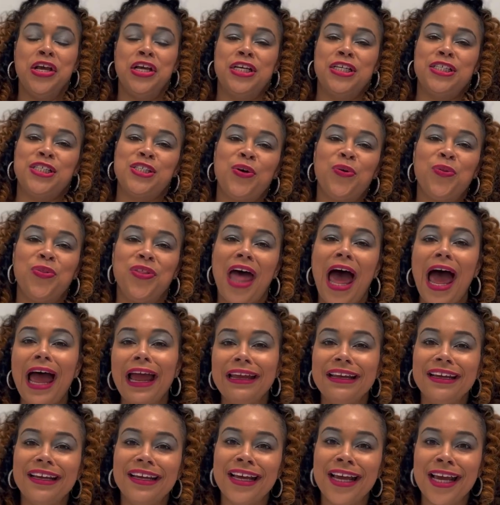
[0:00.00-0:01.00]
So
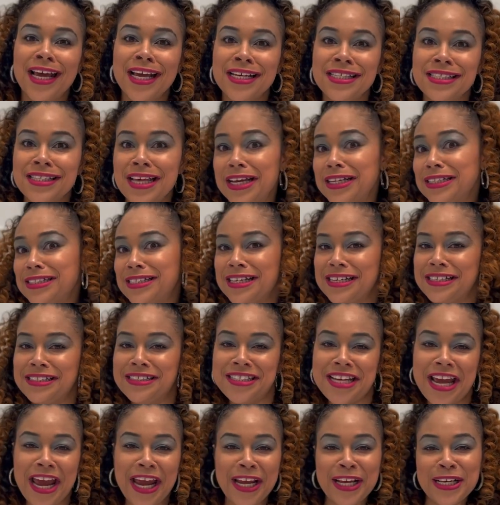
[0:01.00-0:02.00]
that is
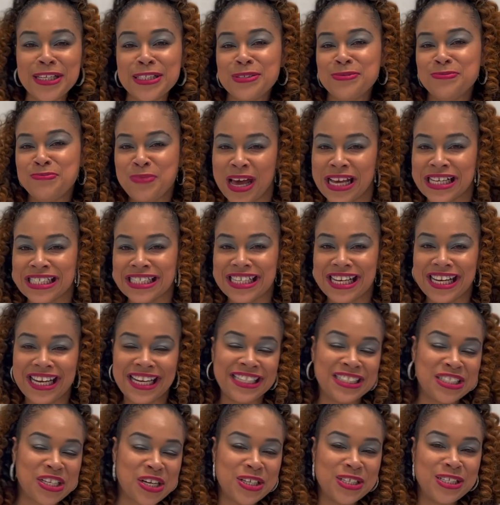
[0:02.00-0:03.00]
today's message,